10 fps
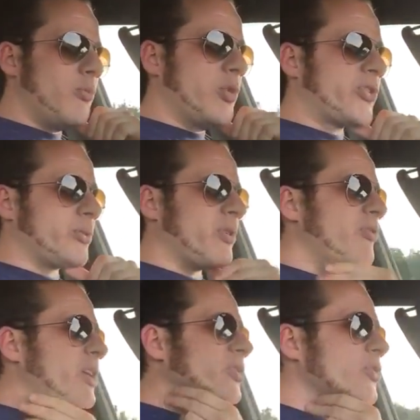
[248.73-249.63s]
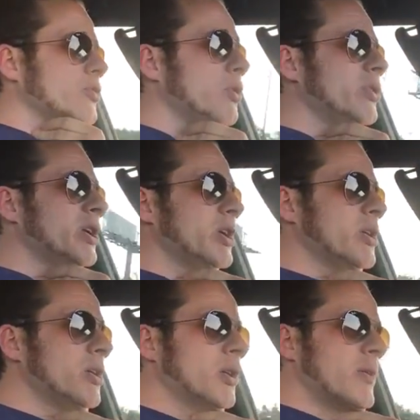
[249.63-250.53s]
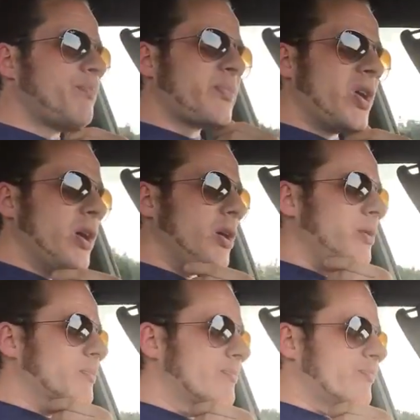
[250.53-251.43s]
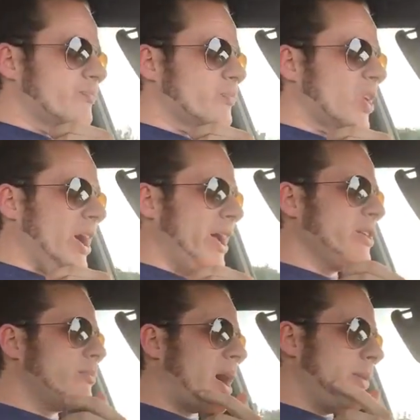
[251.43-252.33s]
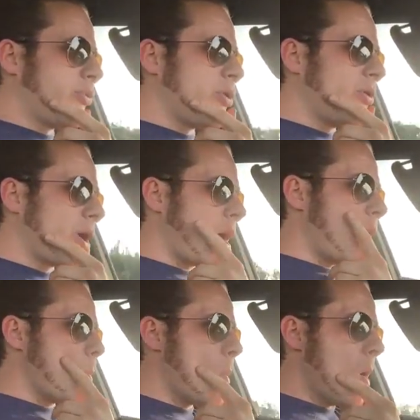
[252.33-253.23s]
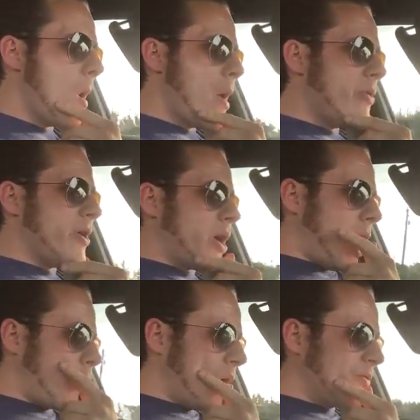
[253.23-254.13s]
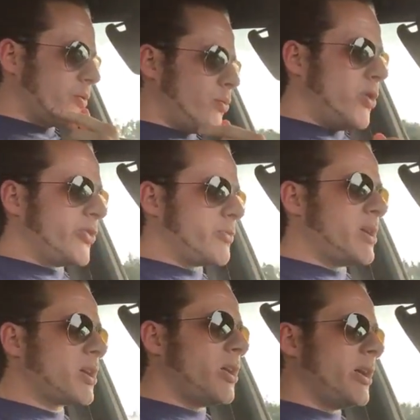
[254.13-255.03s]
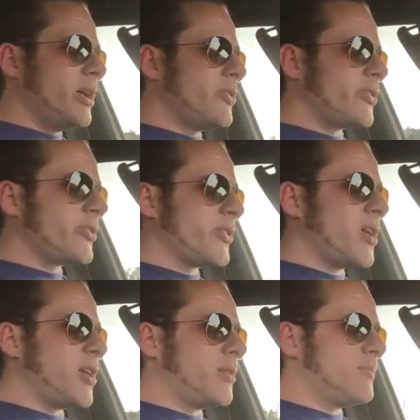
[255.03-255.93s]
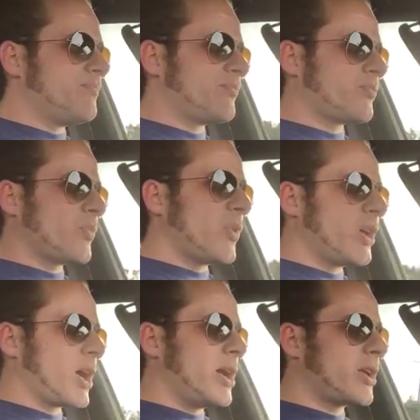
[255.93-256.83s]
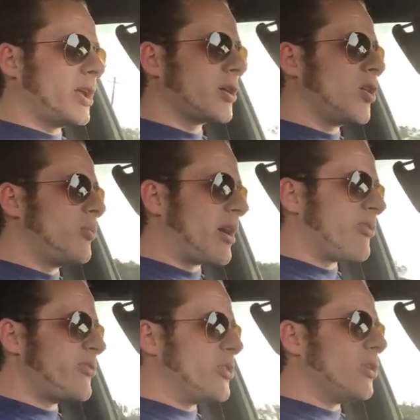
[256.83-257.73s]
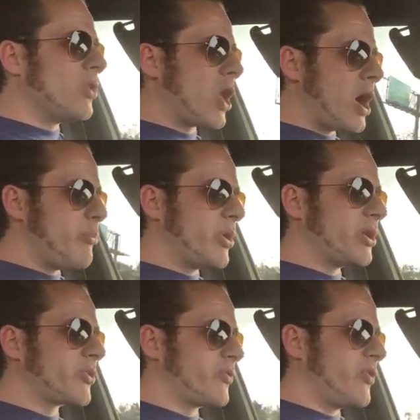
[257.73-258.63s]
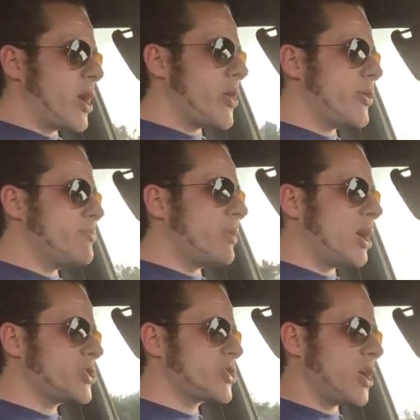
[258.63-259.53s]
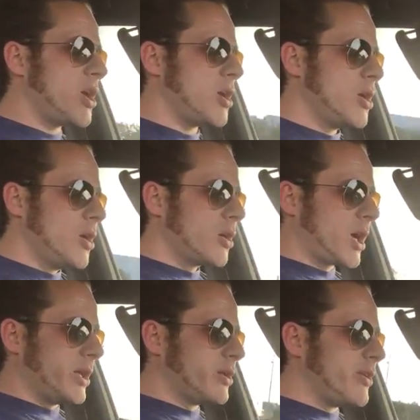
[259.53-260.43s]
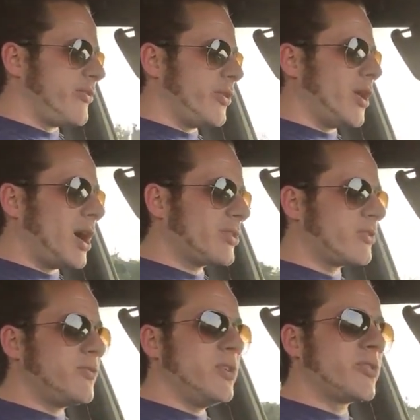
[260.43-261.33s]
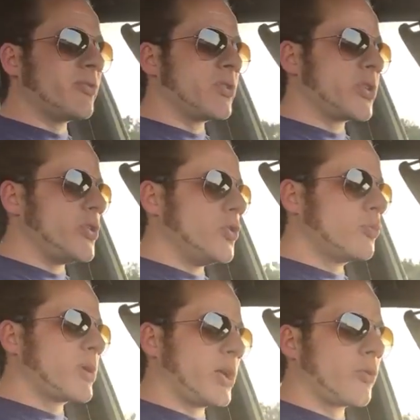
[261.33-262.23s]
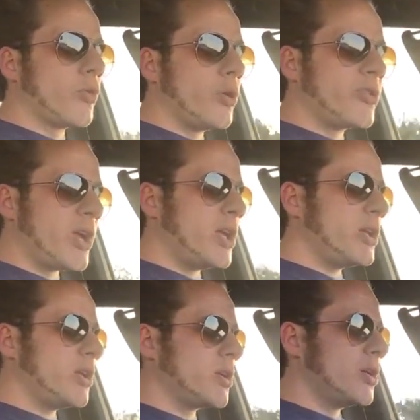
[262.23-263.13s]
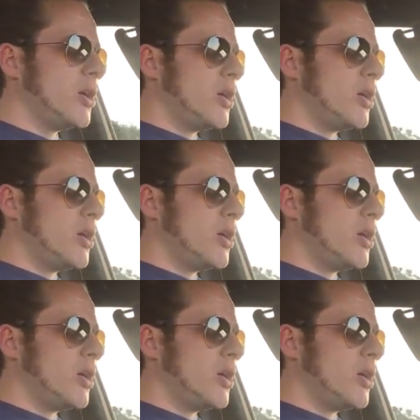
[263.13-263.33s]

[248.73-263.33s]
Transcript: with some events thrown in. And kind of my program that I run for most of my clients, it's not I kind of go by feel a lot, but it's very much a kind of the philosophies of the cube, kind of rotating